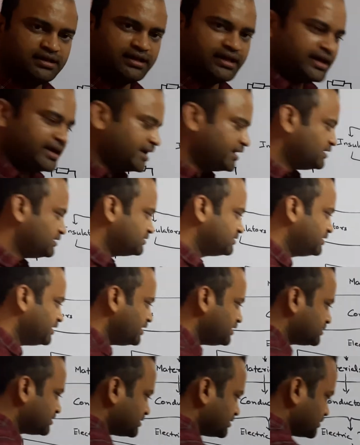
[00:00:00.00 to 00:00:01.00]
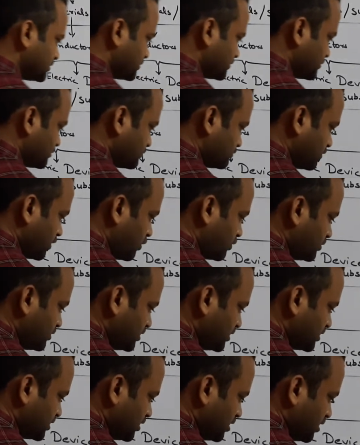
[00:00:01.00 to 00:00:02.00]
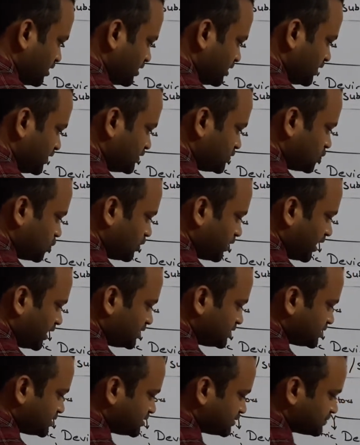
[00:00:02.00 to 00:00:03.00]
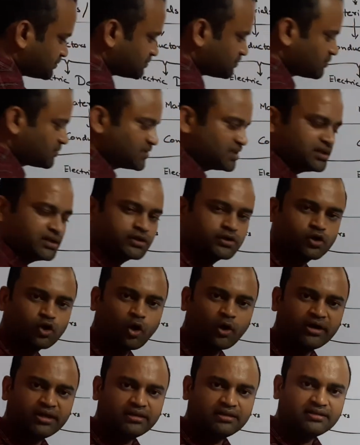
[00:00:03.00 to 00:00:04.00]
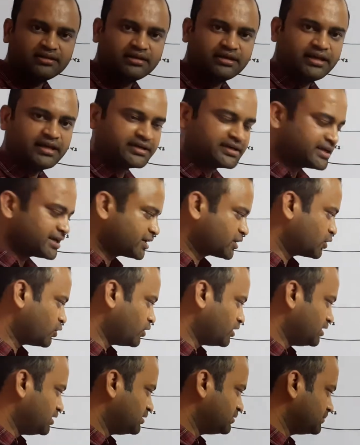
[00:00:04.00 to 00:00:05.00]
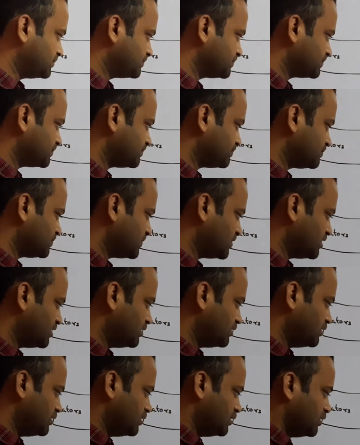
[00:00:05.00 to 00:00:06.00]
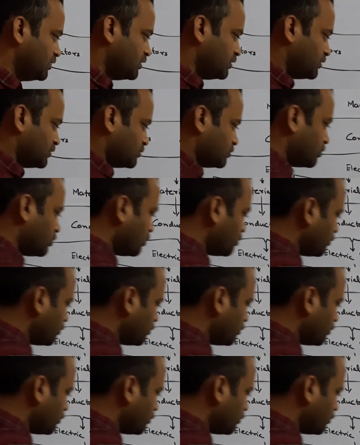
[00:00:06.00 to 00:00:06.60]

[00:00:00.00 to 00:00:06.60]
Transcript: and this wound is known as coil, electric coil. So